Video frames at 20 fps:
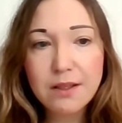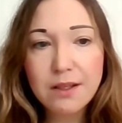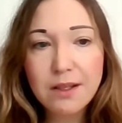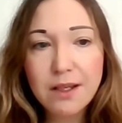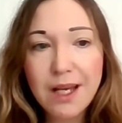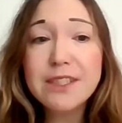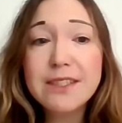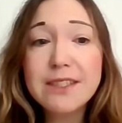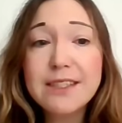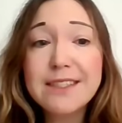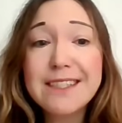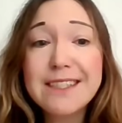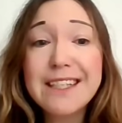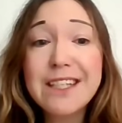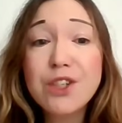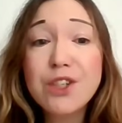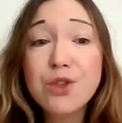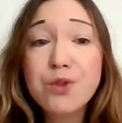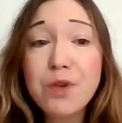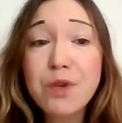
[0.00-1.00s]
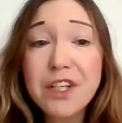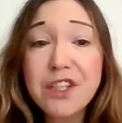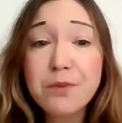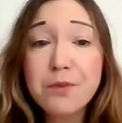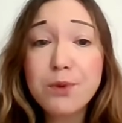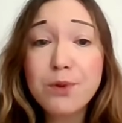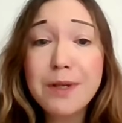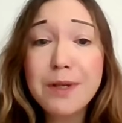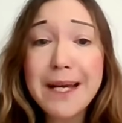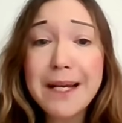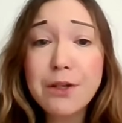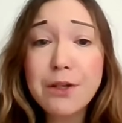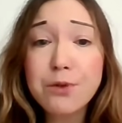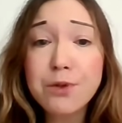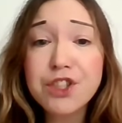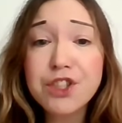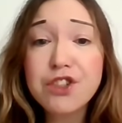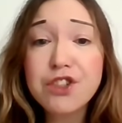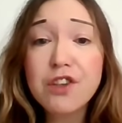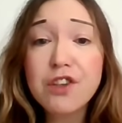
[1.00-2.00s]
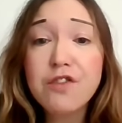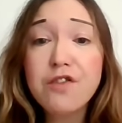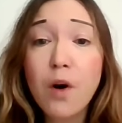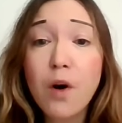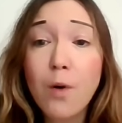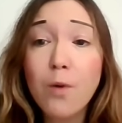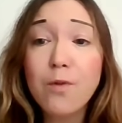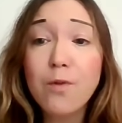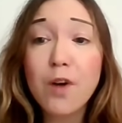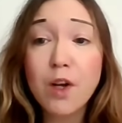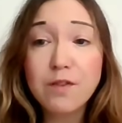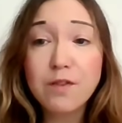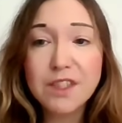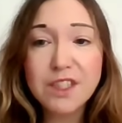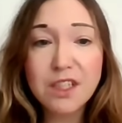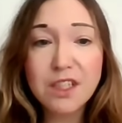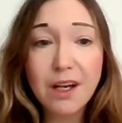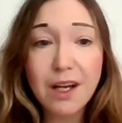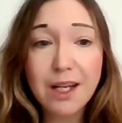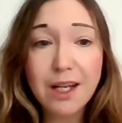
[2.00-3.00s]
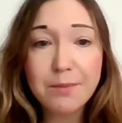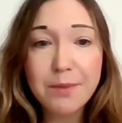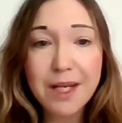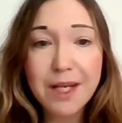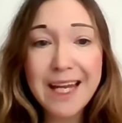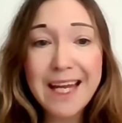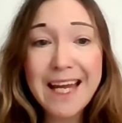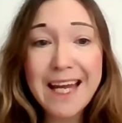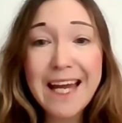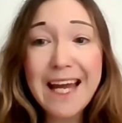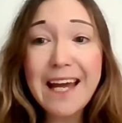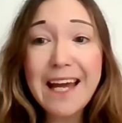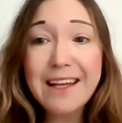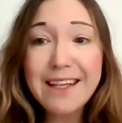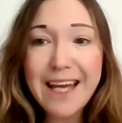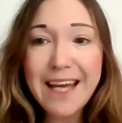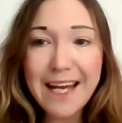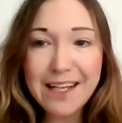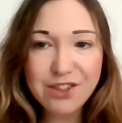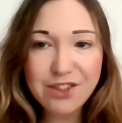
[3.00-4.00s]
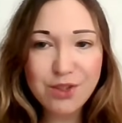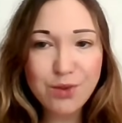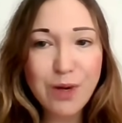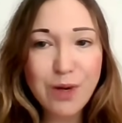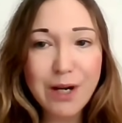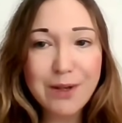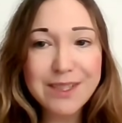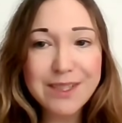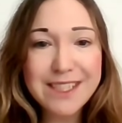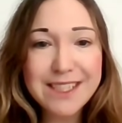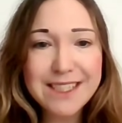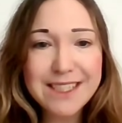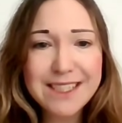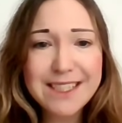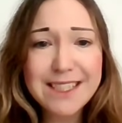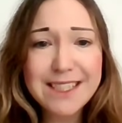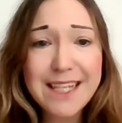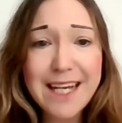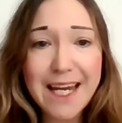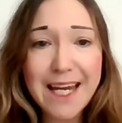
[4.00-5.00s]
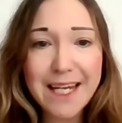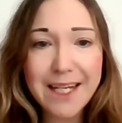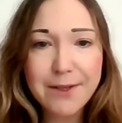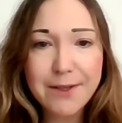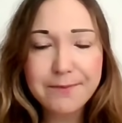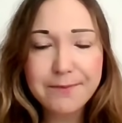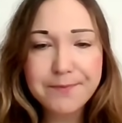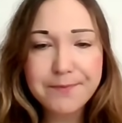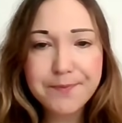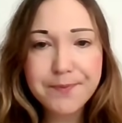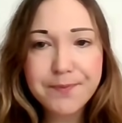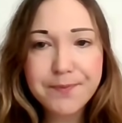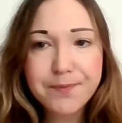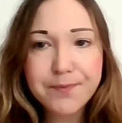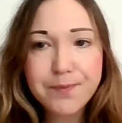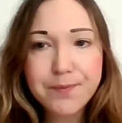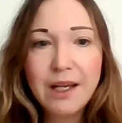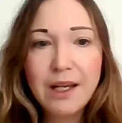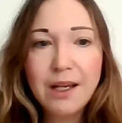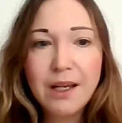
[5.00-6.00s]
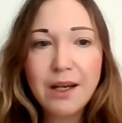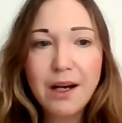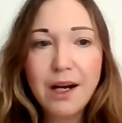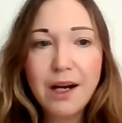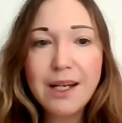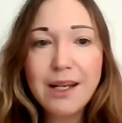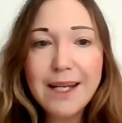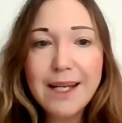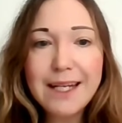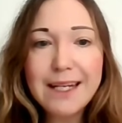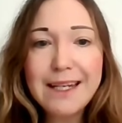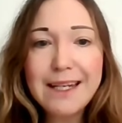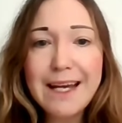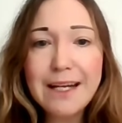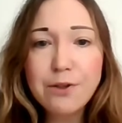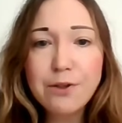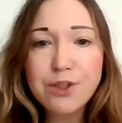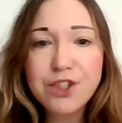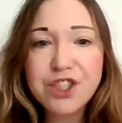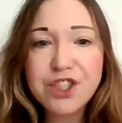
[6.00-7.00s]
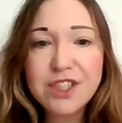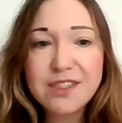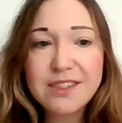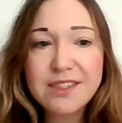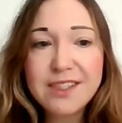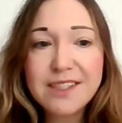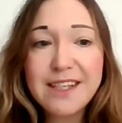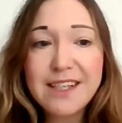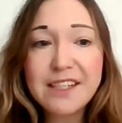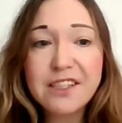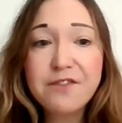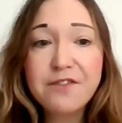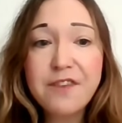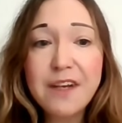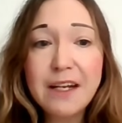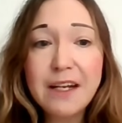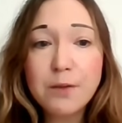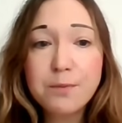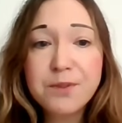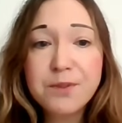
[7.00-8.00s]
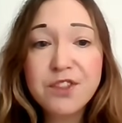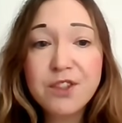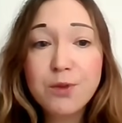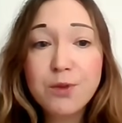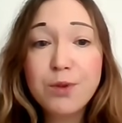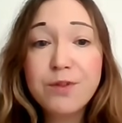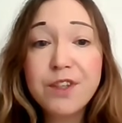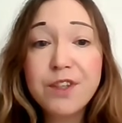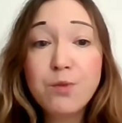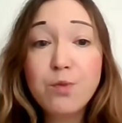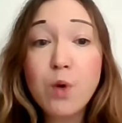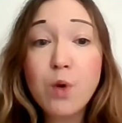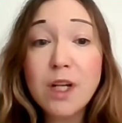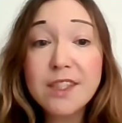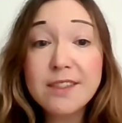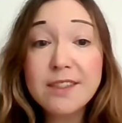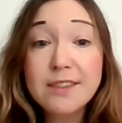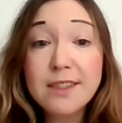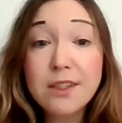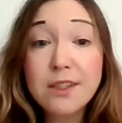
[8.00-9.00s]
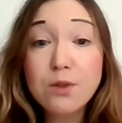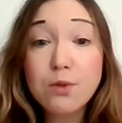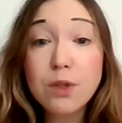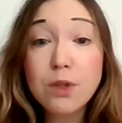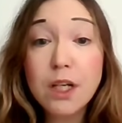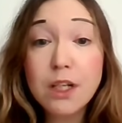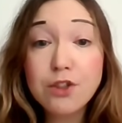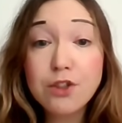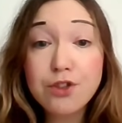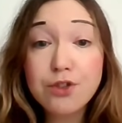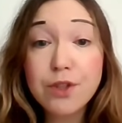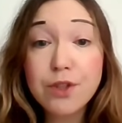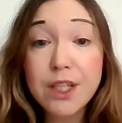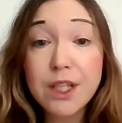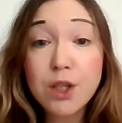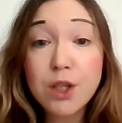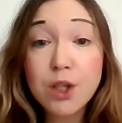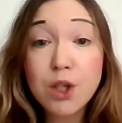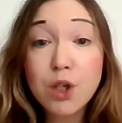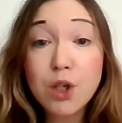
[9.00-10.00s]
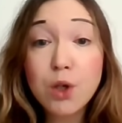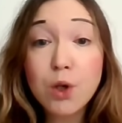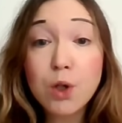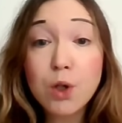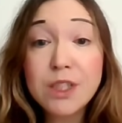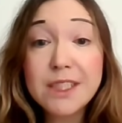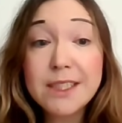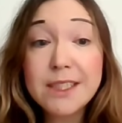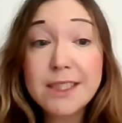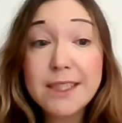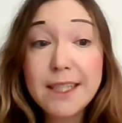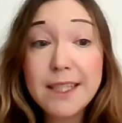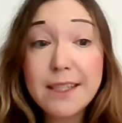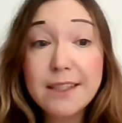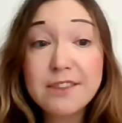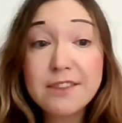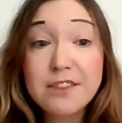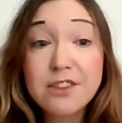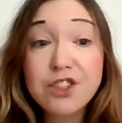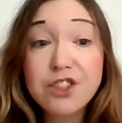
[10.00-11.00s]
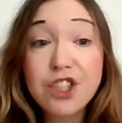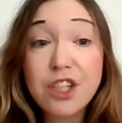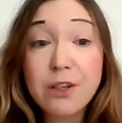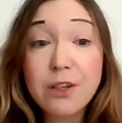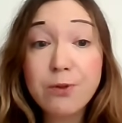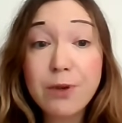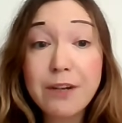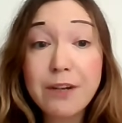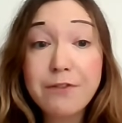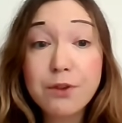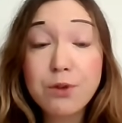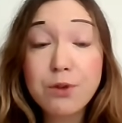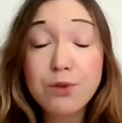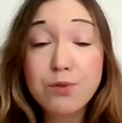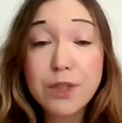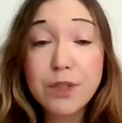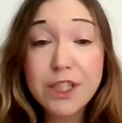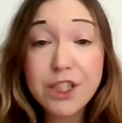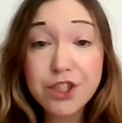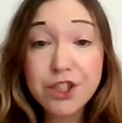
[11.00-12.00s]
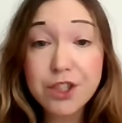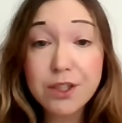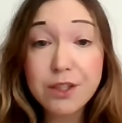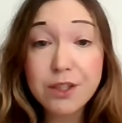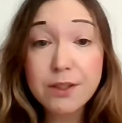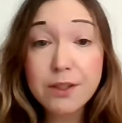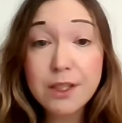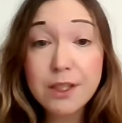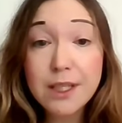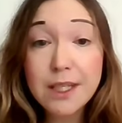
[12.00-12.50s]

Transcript: How did this incredible language evolve over time and get to where it is today? Unlike languages that developed within one single country or distinct geographical region,